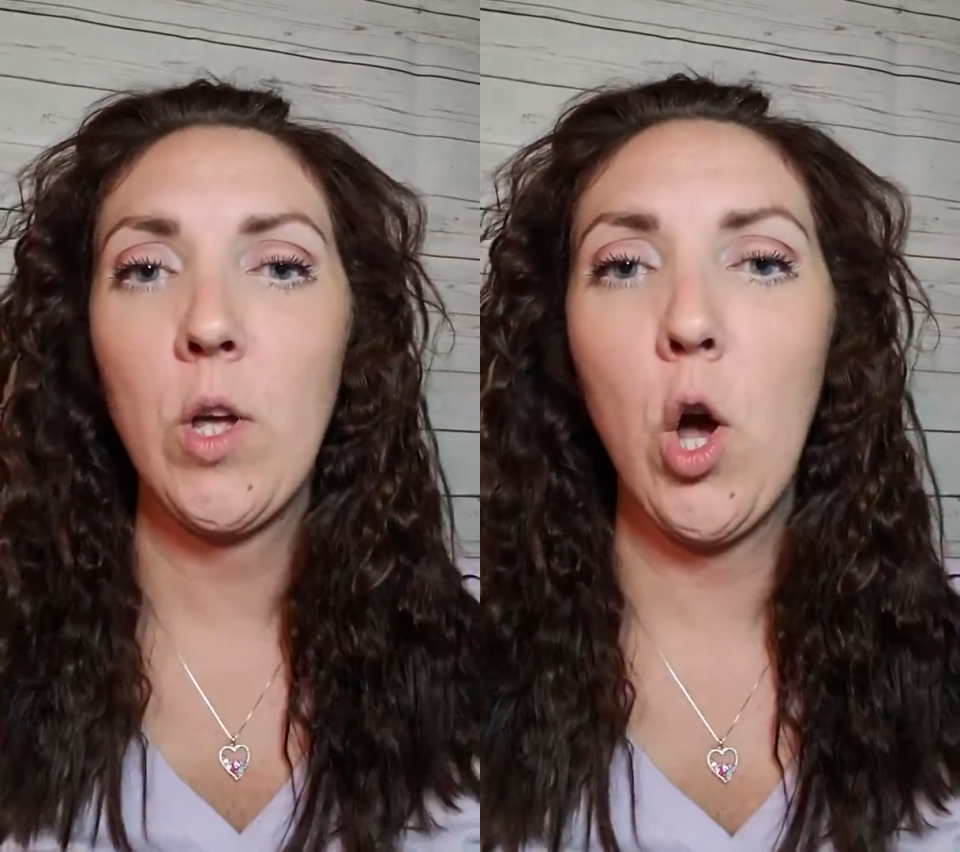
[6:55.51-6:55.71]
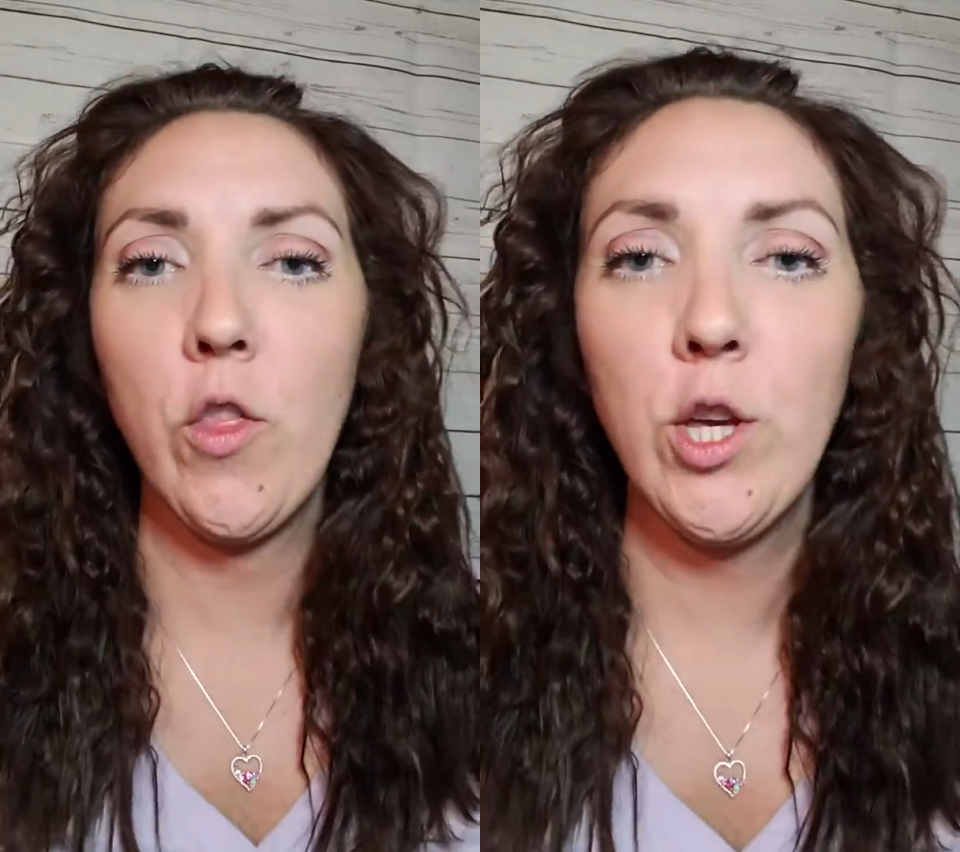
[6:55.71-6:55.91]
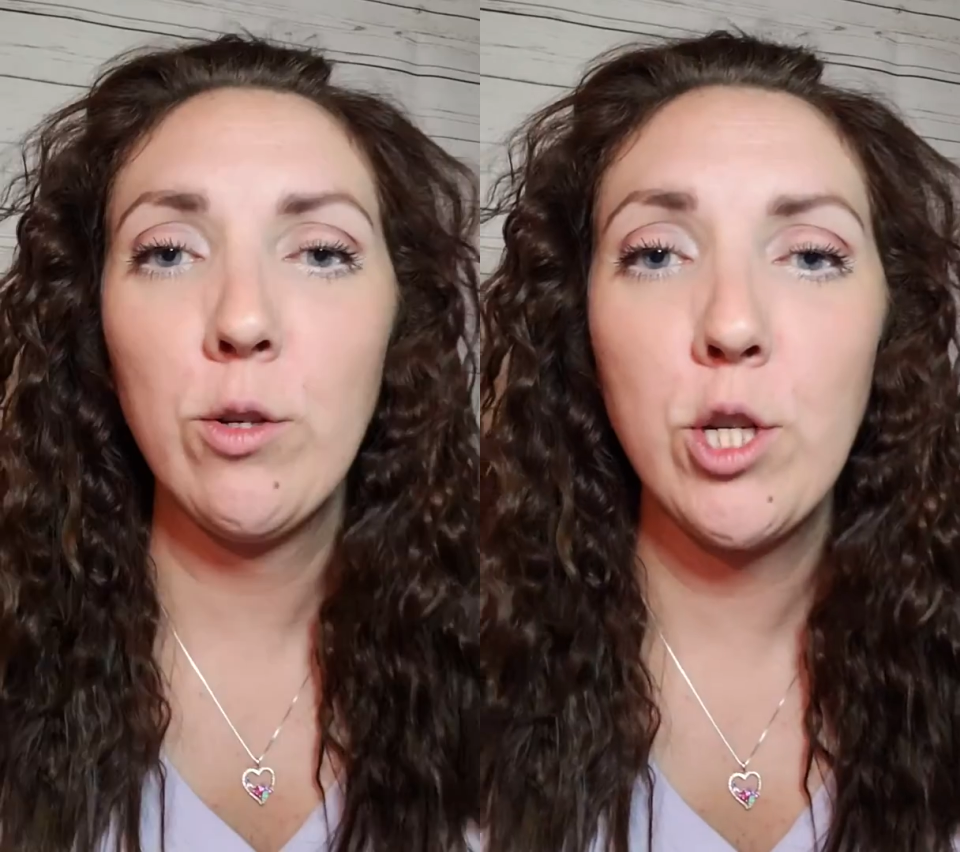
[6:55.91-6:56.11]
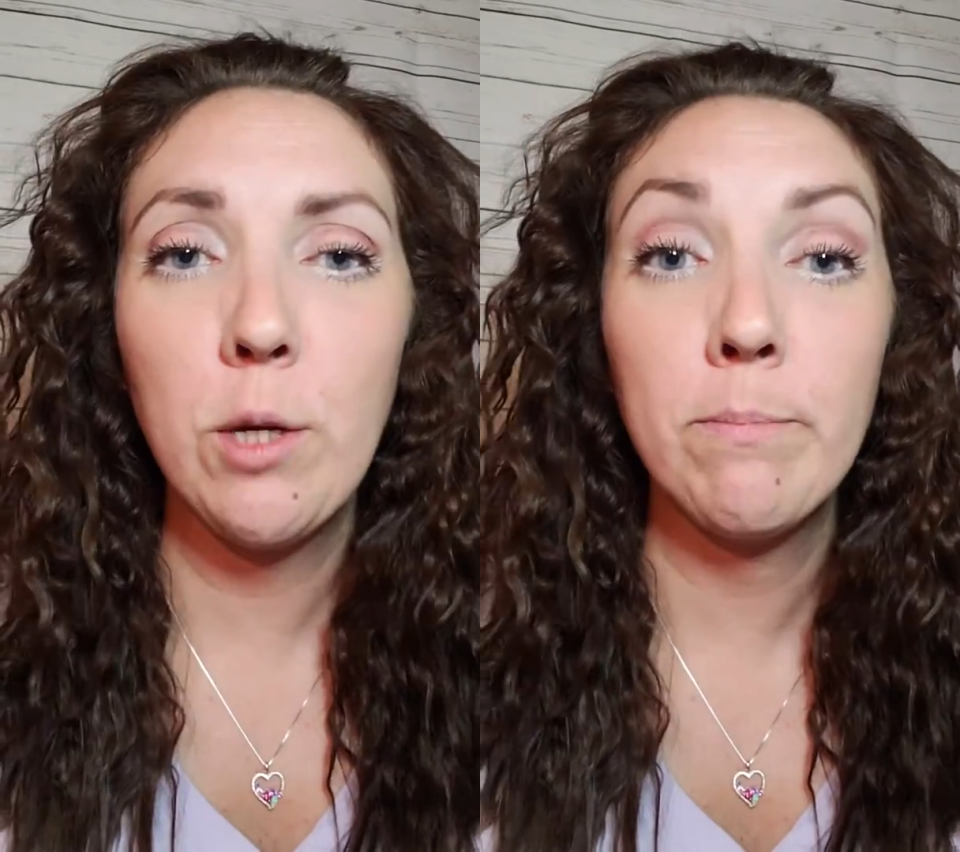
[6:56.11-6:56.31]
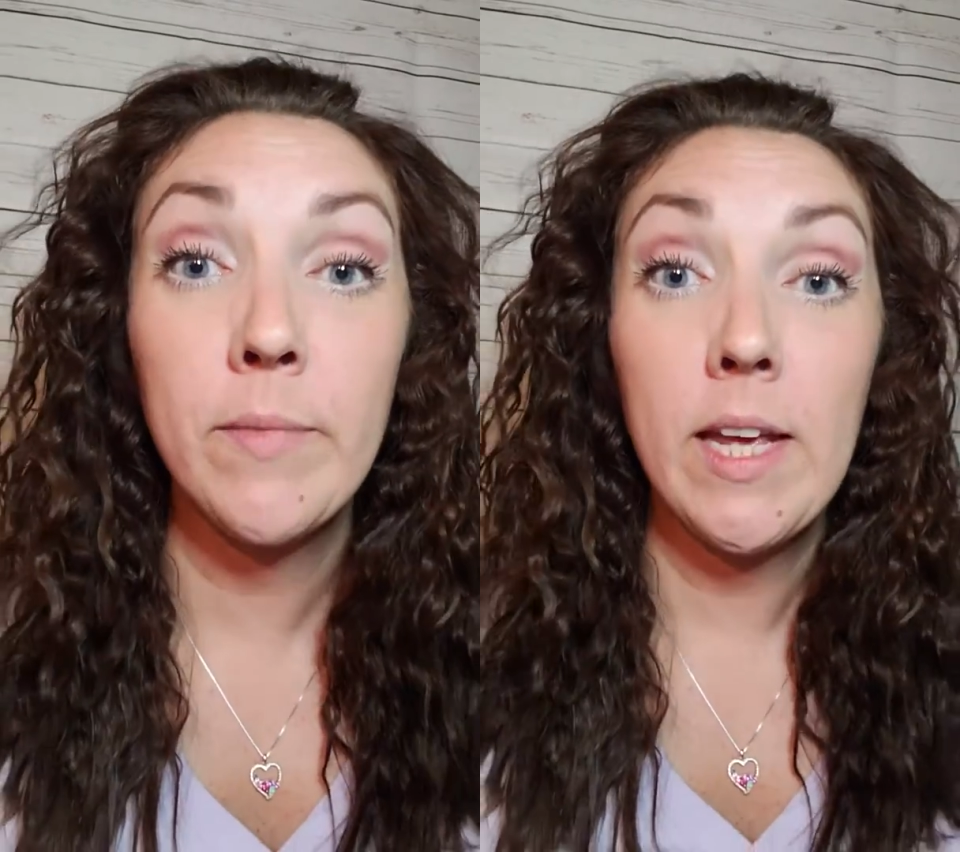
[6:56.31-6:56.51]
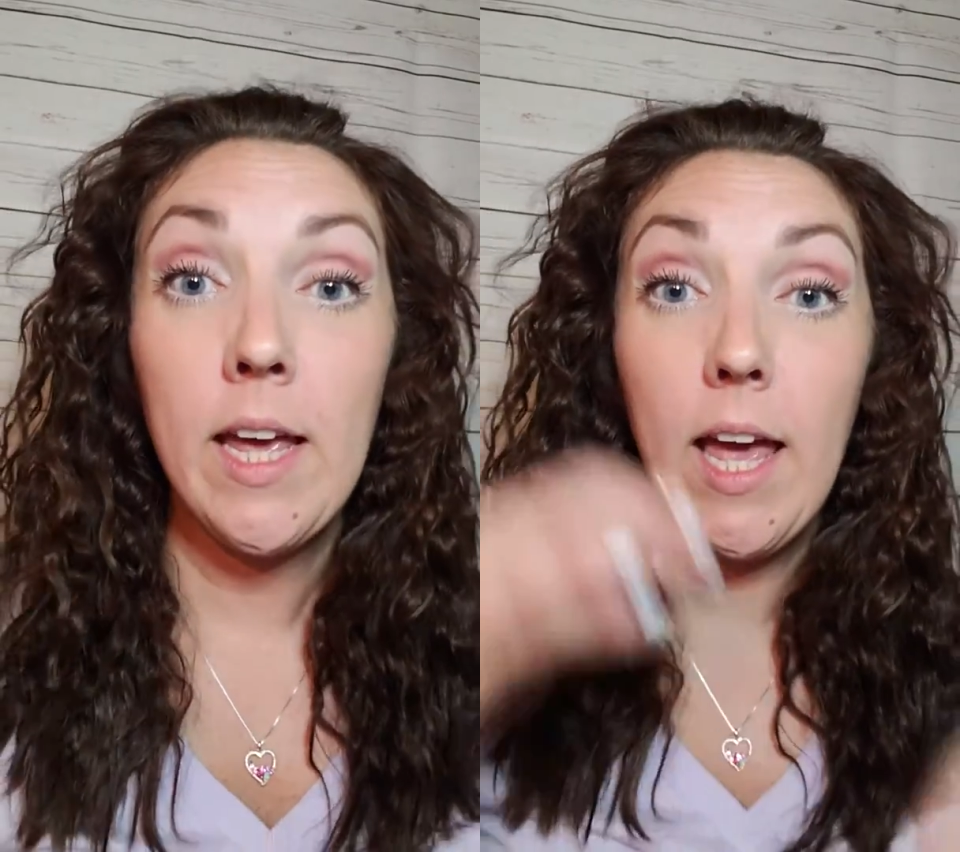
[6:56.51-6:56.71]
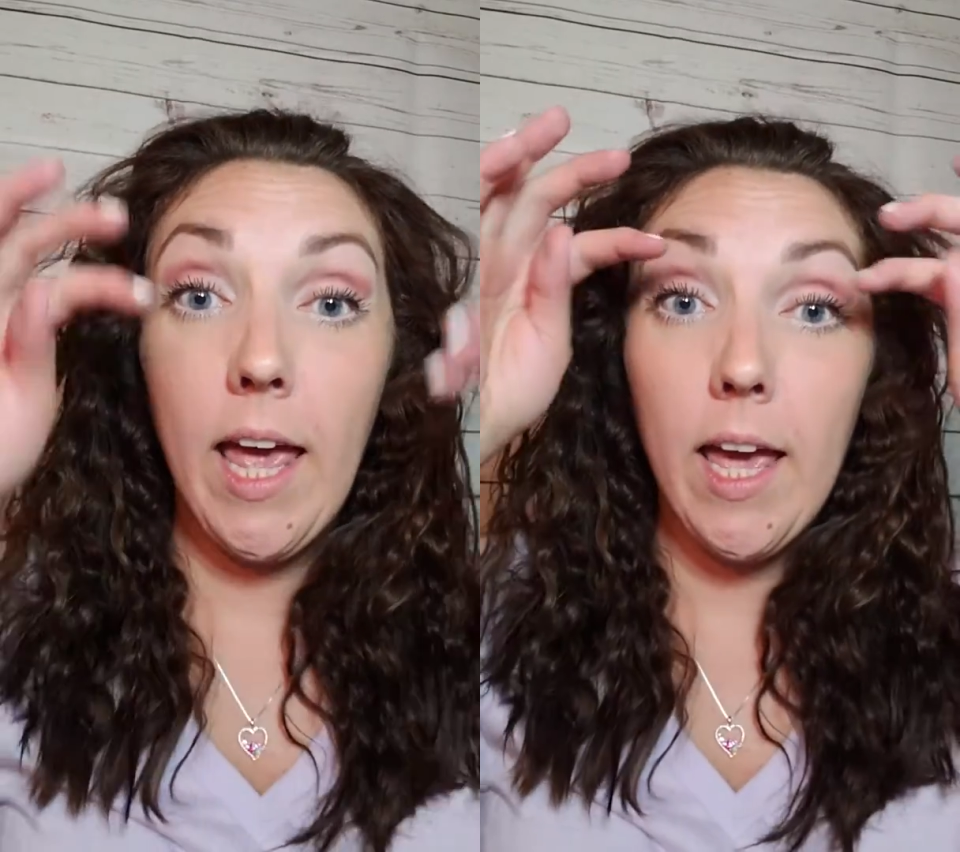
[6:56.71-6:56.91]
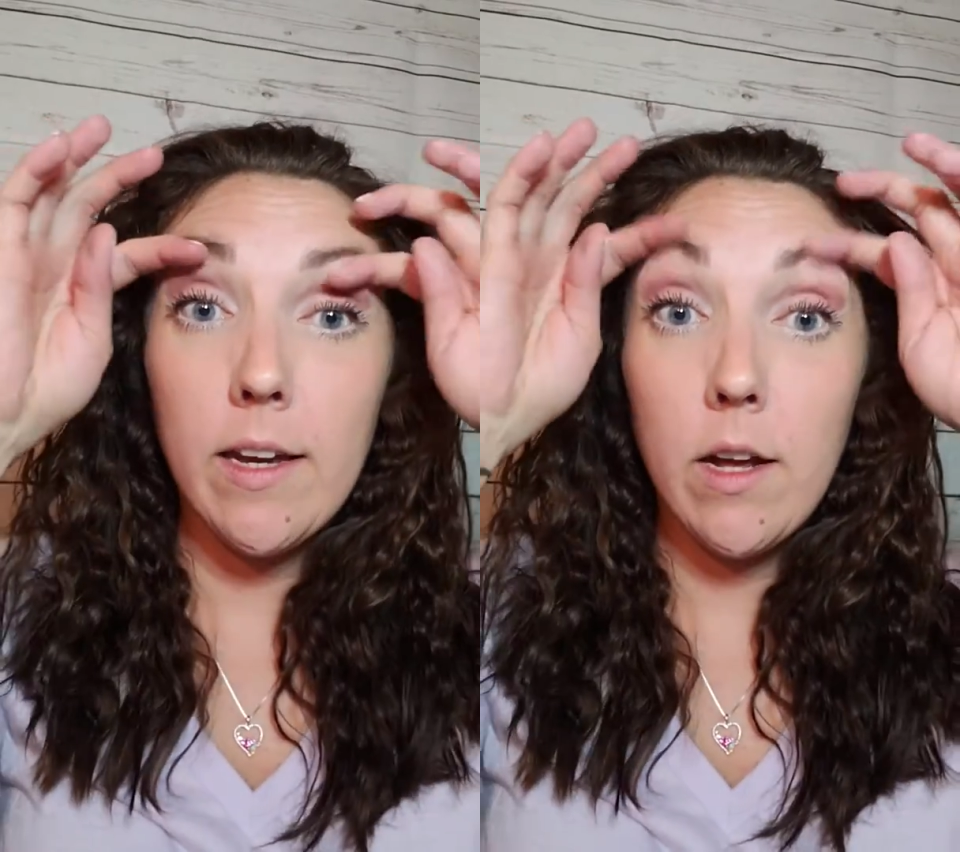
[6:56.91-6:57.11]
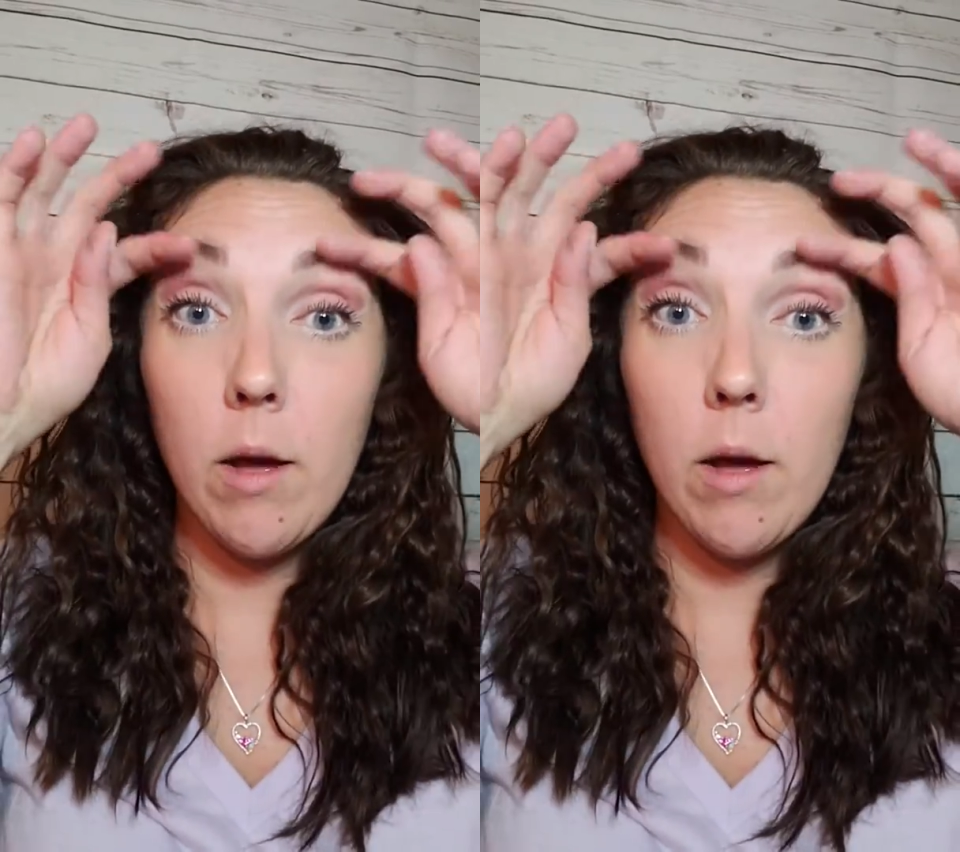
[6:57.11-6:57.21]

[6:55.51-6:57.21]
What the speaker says: on the YouTube and